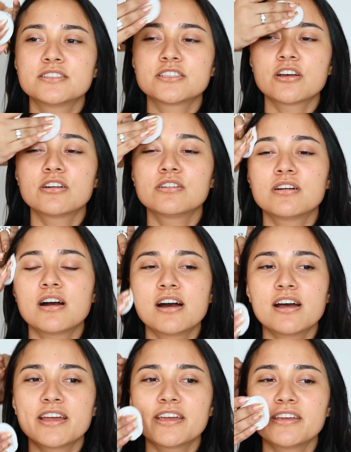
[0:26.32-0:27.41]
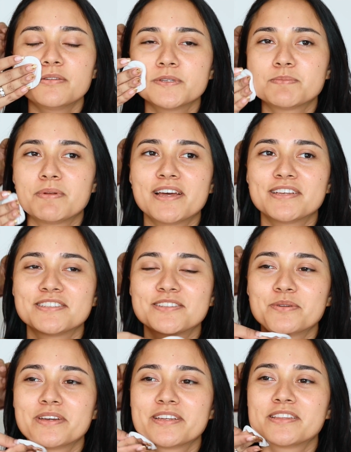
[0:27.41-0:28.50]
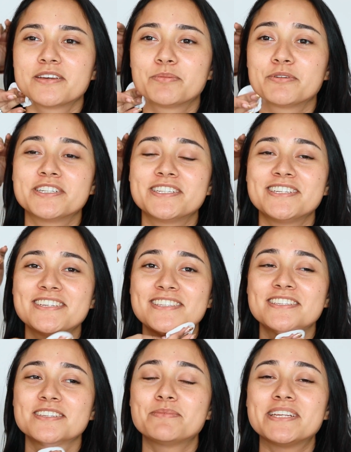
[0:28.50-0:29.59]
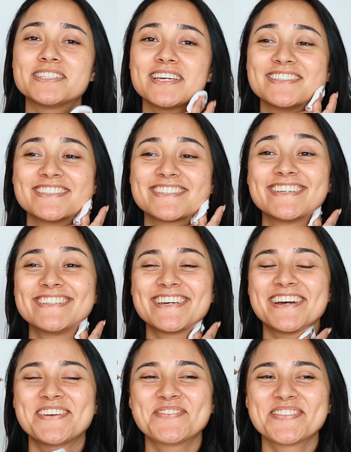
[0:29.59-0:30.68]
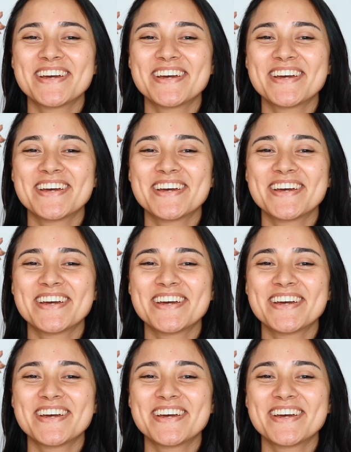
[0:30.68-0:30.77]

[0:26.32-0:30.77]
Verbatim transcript: So I was blessed with a pretty easy to maintain skin tone